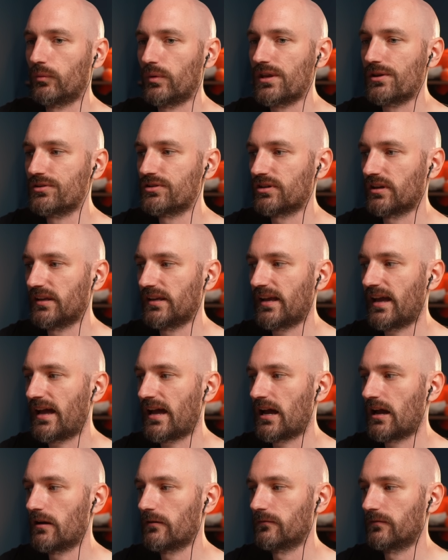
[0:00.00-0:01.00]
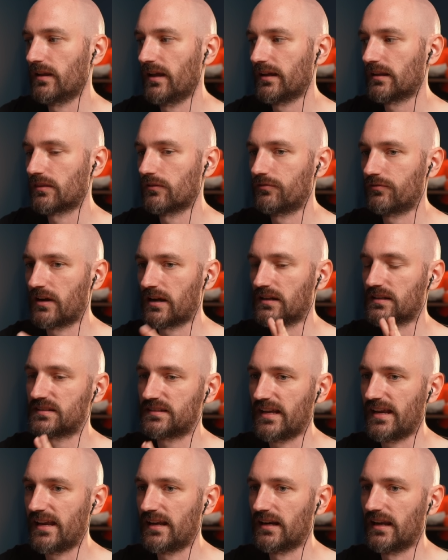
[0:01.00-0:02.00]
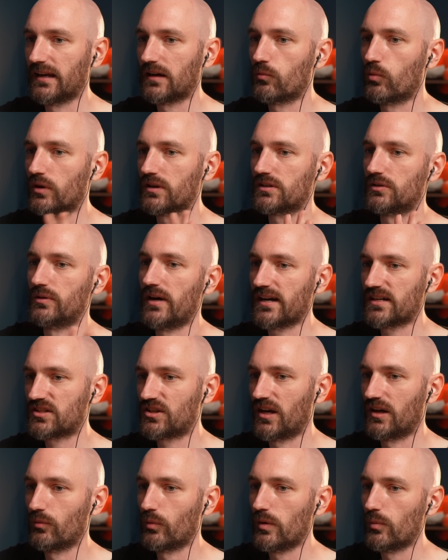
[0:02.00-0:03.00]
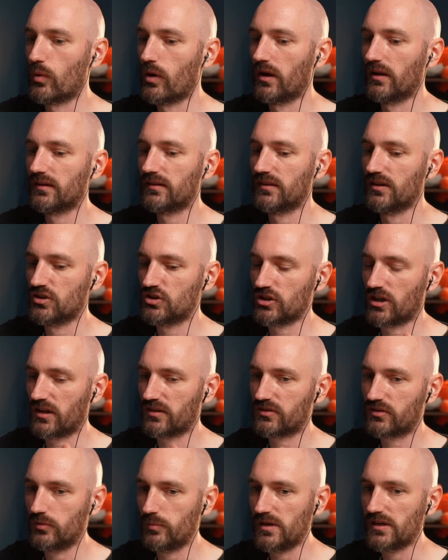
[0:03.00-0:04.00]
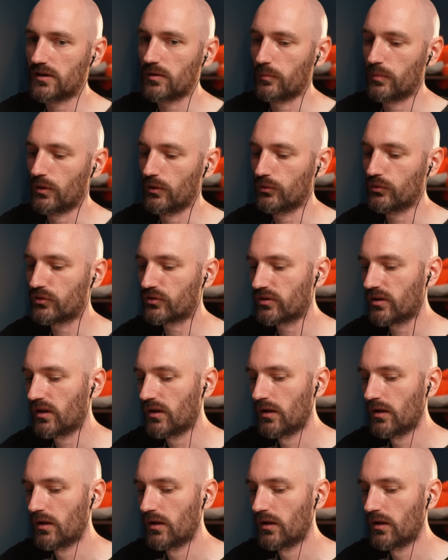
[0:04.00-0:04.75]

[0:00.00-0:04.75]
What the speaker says: we usually have like the final say in like what direction we want the shots to be composed.